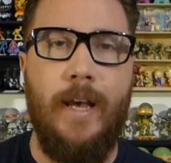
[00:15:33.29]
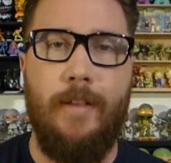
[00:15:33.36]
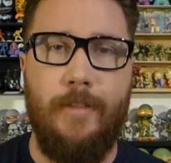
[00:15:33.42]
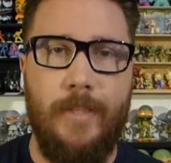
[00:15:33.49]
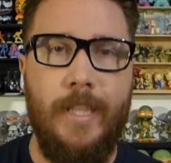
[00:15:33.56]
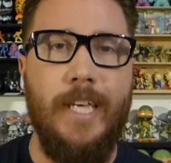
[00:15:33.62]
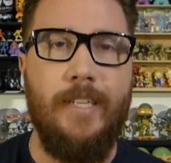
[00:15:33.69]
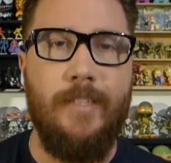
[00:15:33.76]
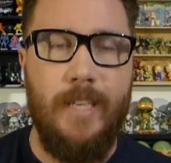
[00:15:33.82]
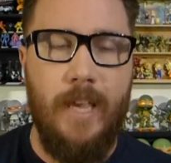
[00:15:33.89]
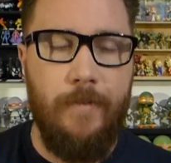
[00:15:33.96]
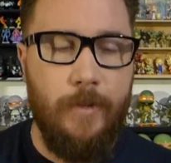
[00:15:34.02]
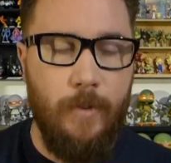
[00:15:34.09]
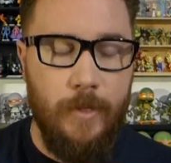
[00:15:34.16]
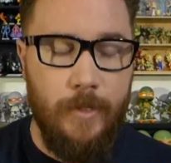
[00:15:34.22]
I think it's
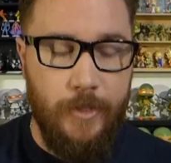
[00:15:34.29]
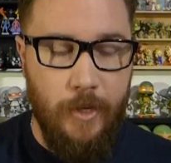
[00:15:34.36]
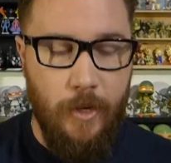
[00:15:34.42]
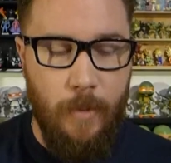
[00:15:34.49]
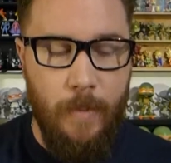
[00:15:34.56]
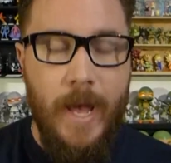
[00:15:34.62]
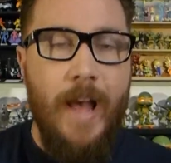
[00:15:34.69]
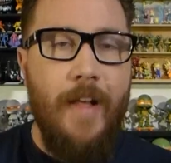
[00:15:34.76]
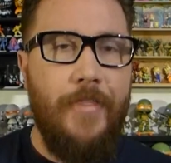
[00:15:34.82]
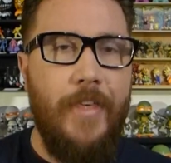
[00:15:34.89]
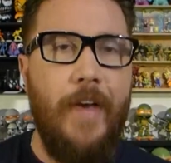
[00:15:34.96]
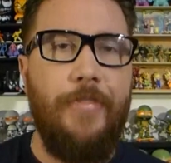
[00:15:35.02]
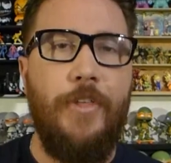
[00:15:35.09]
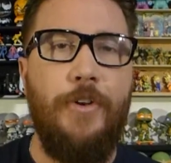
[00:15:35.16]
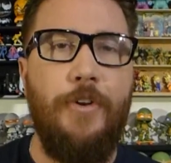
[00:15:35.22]
safe to assume
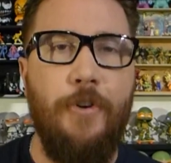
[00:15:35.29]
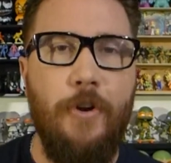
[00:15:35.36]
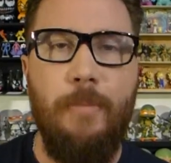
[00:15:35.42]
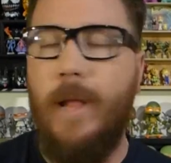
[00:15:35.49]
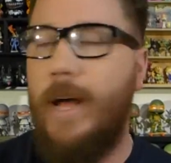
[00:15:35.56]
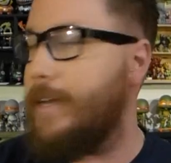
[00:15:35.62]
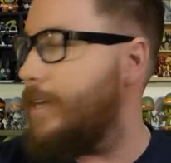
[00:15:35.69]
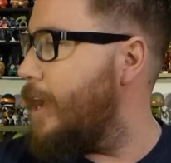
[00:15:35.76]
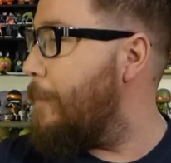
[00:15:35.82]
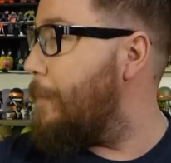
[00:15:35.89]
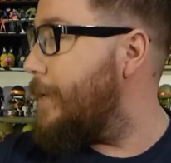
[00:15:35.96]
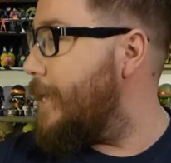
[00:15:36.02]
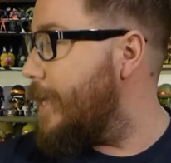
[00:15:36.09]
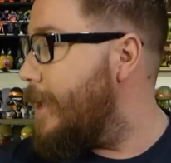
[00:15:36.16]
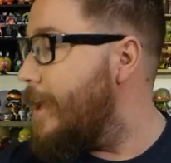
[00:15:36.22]
that the Nerd Block
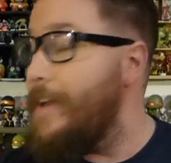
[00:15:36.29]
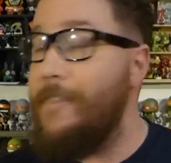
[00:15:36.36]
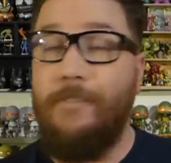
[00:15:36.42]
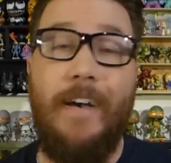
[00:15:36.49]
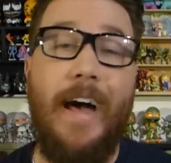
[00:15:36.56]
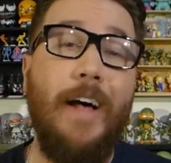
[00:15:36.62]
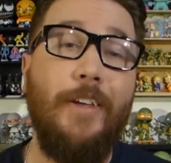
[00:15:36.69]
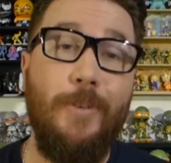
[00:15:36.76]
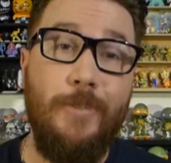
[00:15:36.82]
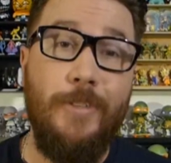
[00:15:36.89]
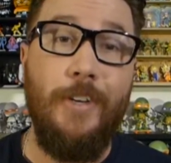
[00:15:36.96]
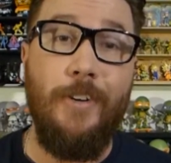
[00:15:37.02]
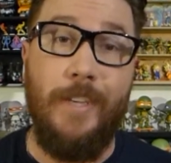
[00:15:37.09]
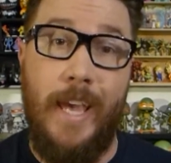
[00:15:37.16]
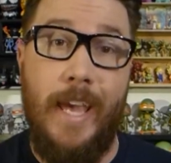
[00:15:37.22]
company values
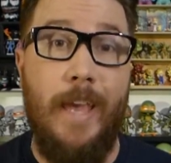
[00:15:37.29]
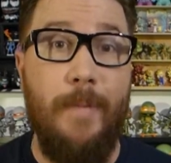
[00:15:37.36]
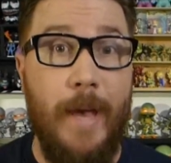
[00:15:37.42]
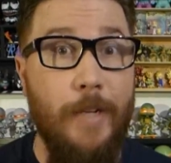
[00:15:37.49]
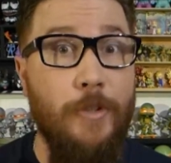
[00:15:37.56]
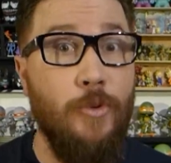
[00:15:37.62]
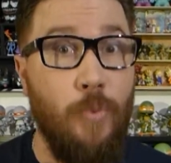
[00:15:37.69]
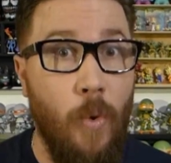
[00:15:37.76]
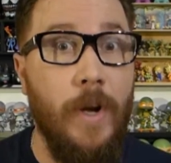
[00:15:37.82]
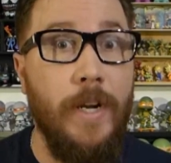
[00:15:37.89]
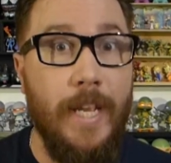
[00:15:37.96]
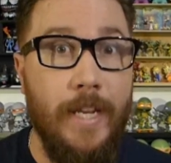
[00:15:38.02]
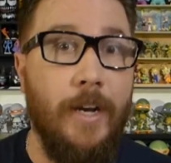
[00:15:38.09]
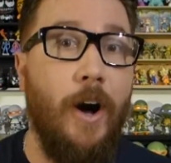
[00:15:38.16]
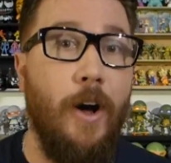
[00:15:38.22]
their game at
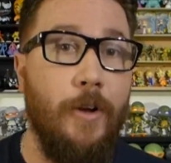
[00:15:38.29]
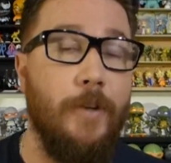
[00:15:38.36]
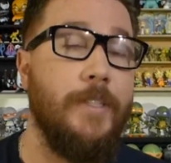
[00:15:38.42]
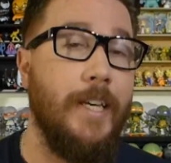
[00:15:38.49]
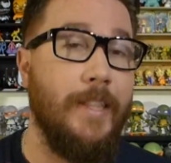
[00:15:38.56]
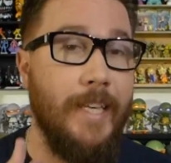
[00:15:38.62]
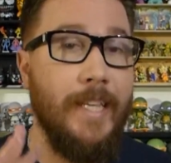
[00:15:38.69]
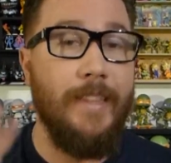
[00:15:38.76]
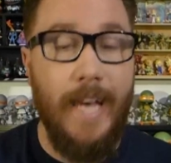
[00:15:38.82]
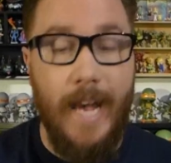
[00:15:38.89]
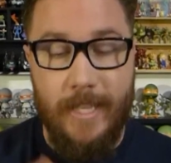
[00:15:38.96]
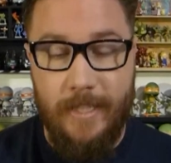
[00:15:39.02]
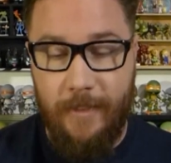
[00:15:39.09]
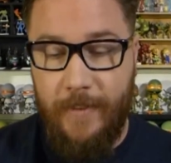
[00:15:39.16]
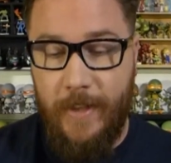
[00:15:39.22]
$20. I think
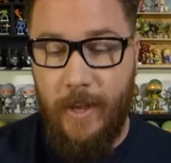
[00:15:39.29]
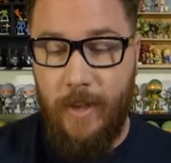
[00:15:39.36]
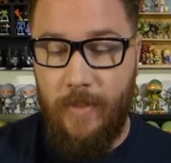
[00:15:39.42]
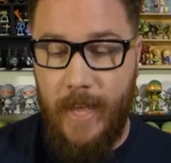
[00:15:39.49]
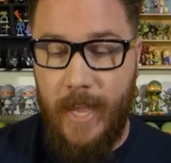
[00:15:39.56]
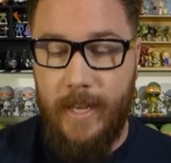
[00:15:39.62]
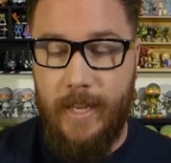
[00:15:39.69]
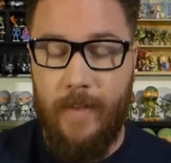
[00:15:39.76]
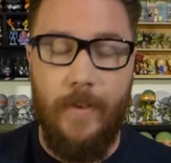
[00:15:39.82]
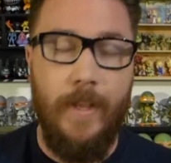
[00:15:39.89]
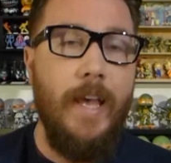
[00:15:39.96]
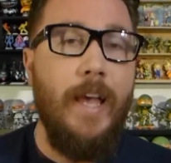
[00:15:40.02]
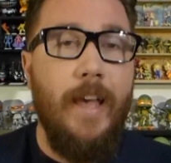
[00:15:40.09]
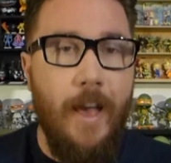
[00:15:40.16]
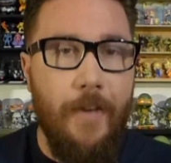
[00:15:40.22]
that's the value they'd give it.